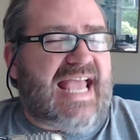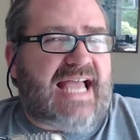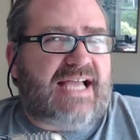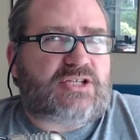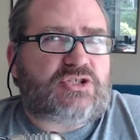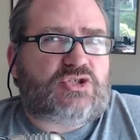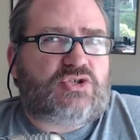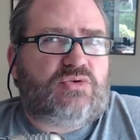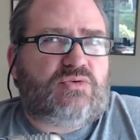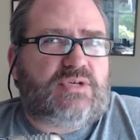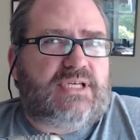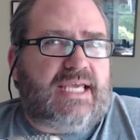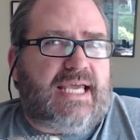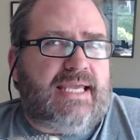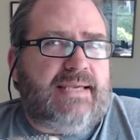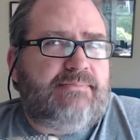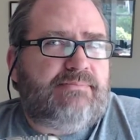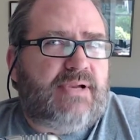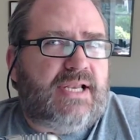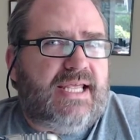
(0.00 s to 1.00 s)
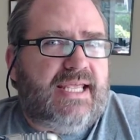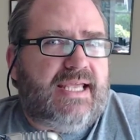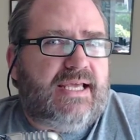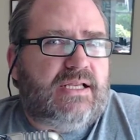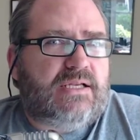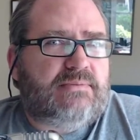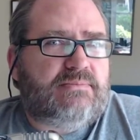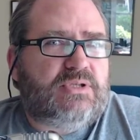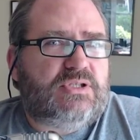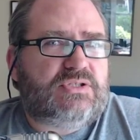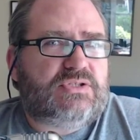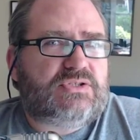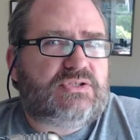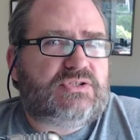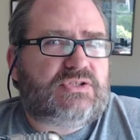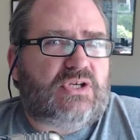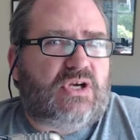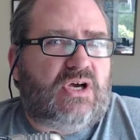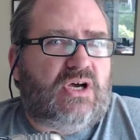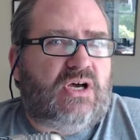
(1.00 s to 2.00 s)
actual gameplay
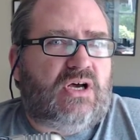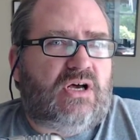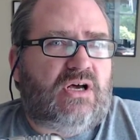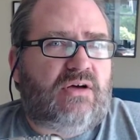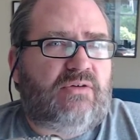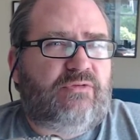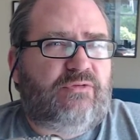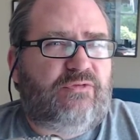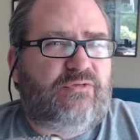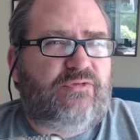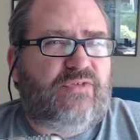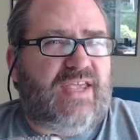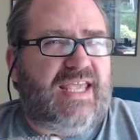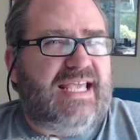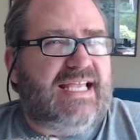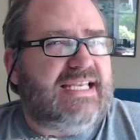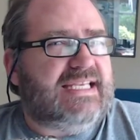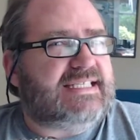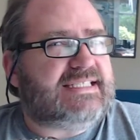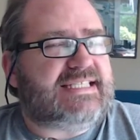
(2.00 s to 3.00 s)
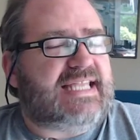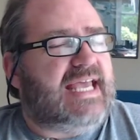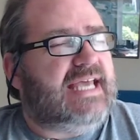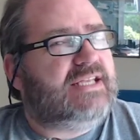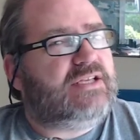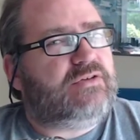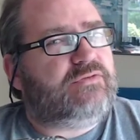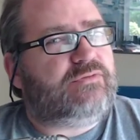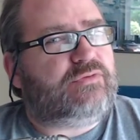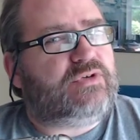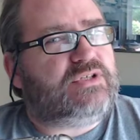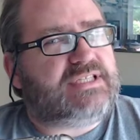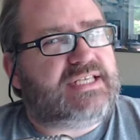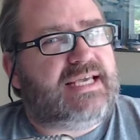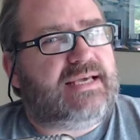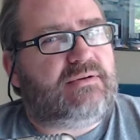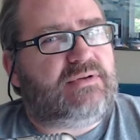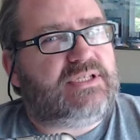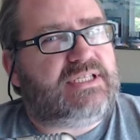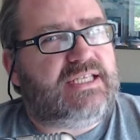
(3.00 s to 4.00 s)
elements are fairly standard for a
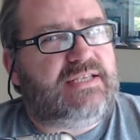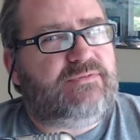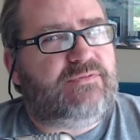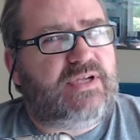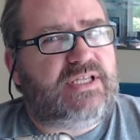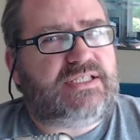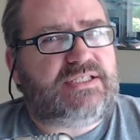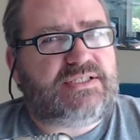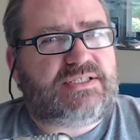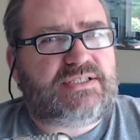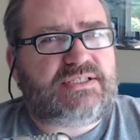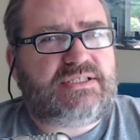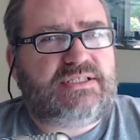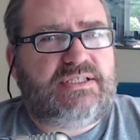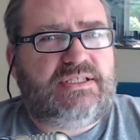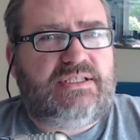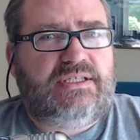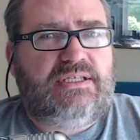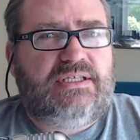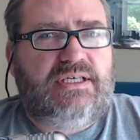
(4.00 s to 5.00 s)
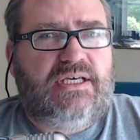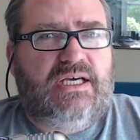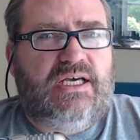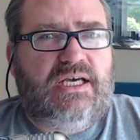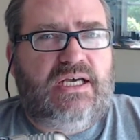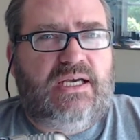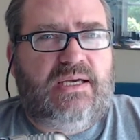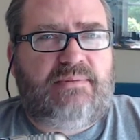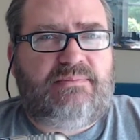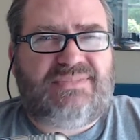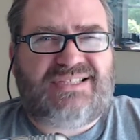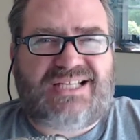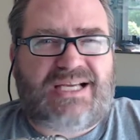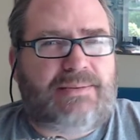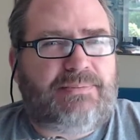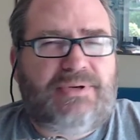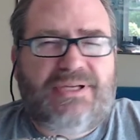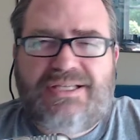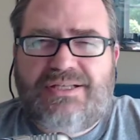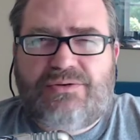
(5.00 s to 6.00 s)
tower defense. A
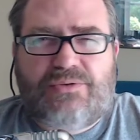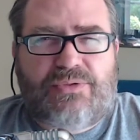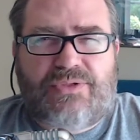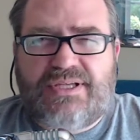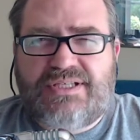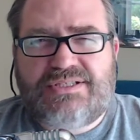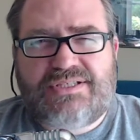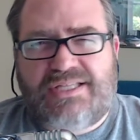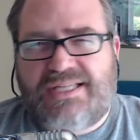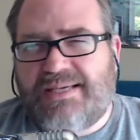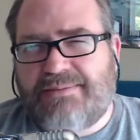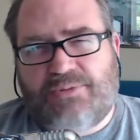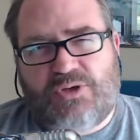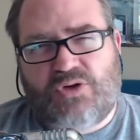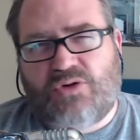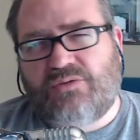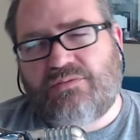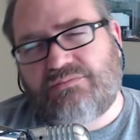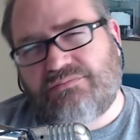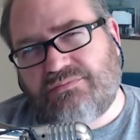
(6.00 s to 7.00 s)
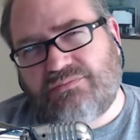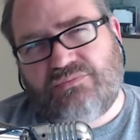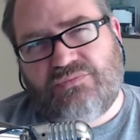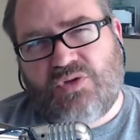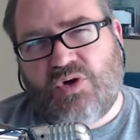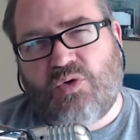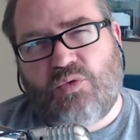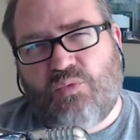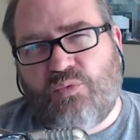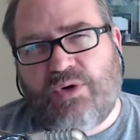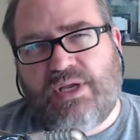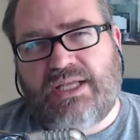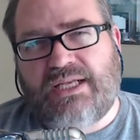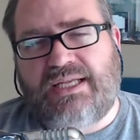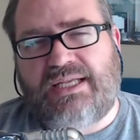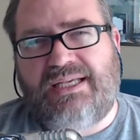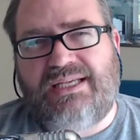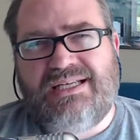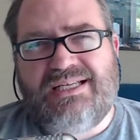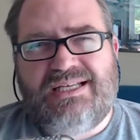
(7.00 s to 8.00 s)
couple of little things in there, but not
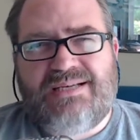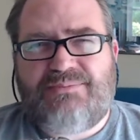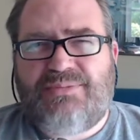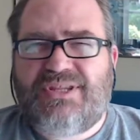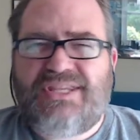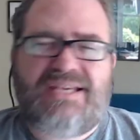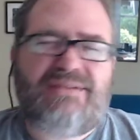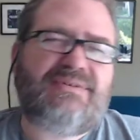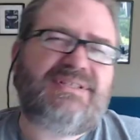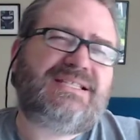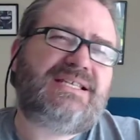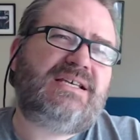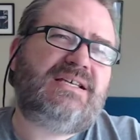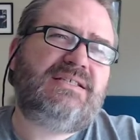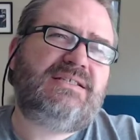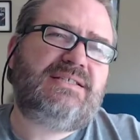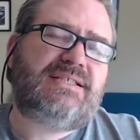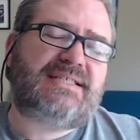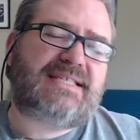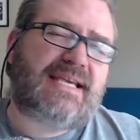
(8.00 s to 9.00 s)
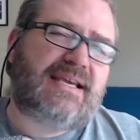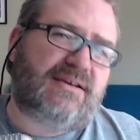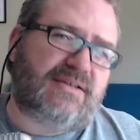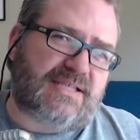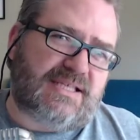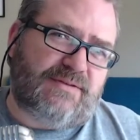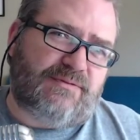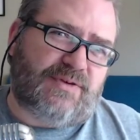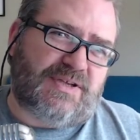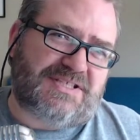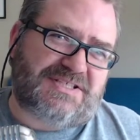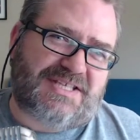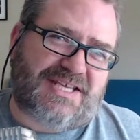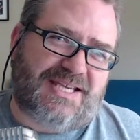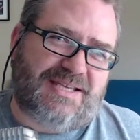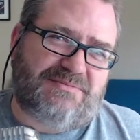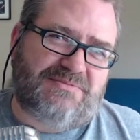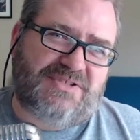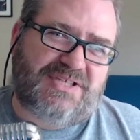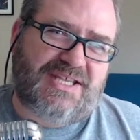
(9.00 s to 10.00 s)
really, but there are tons of tower defense
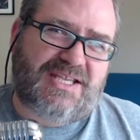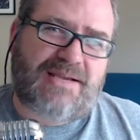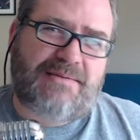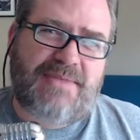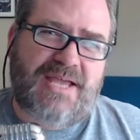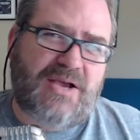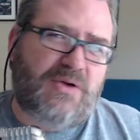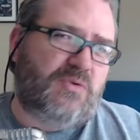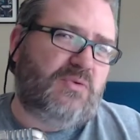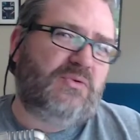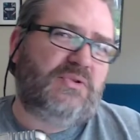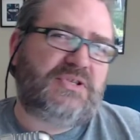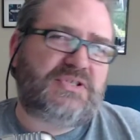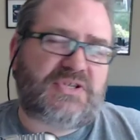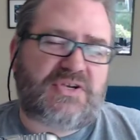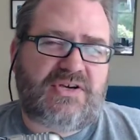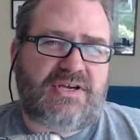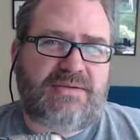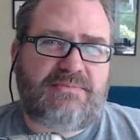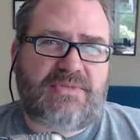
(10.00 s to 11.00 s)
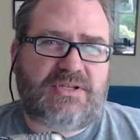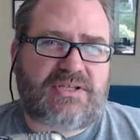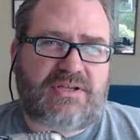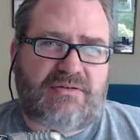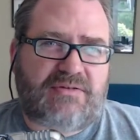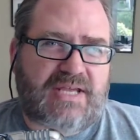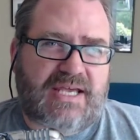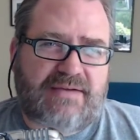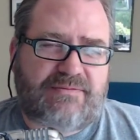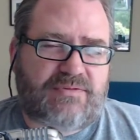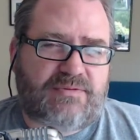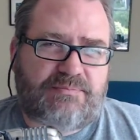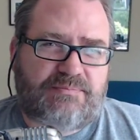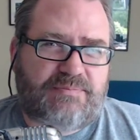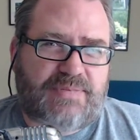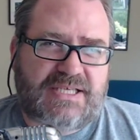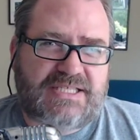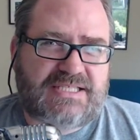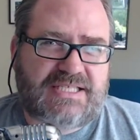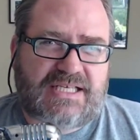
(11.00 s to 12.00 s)
games. They come out all the time that don't
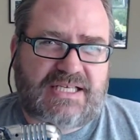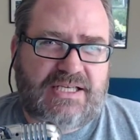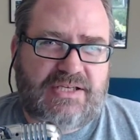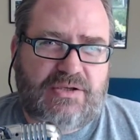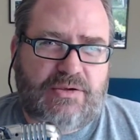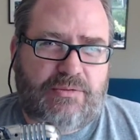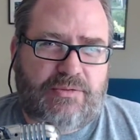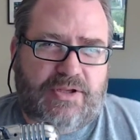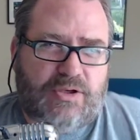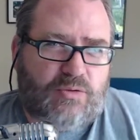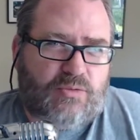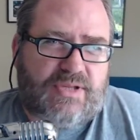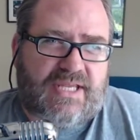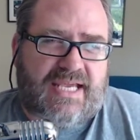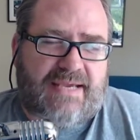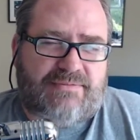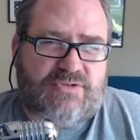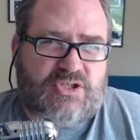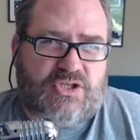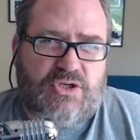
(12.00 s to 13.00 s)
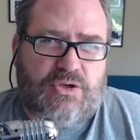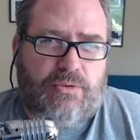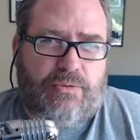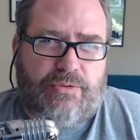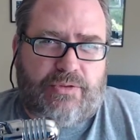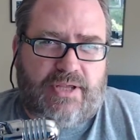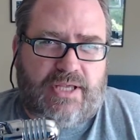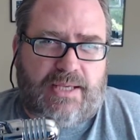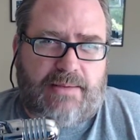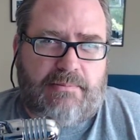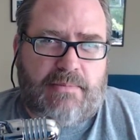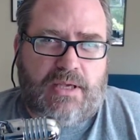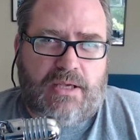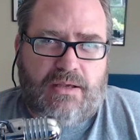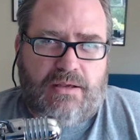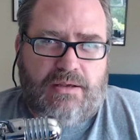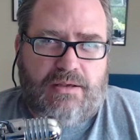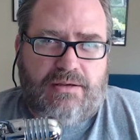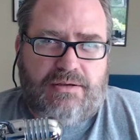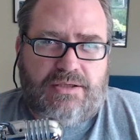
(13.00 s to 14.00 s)
have basically a new thing. All they have is a new theme,
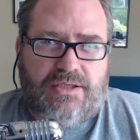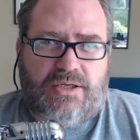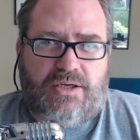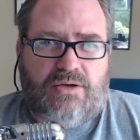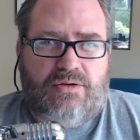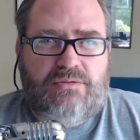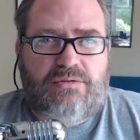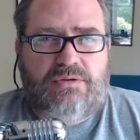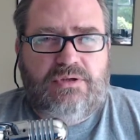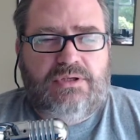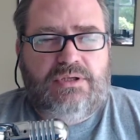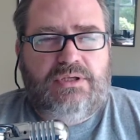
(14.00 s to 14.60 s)
you know,